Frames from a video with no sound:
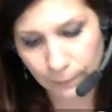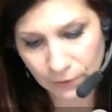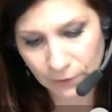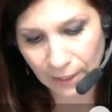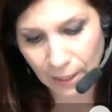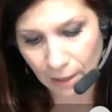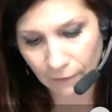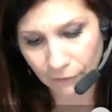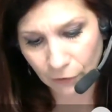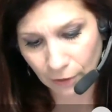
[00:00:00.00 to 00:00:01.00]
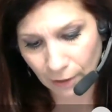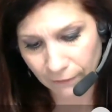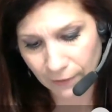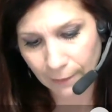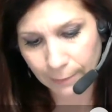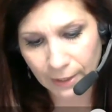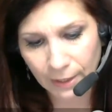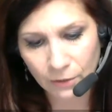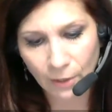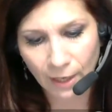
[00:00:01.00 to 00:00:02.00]
So again, if you're a VIP,
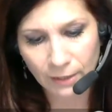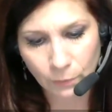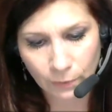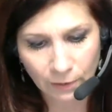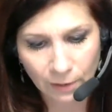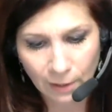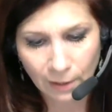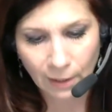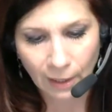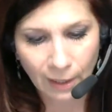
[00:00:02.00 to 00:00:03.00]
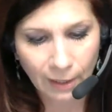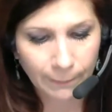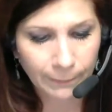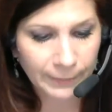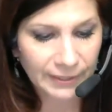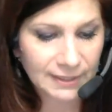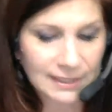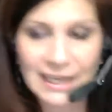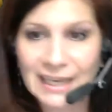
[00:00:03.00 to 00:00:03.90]
you guys will be seeing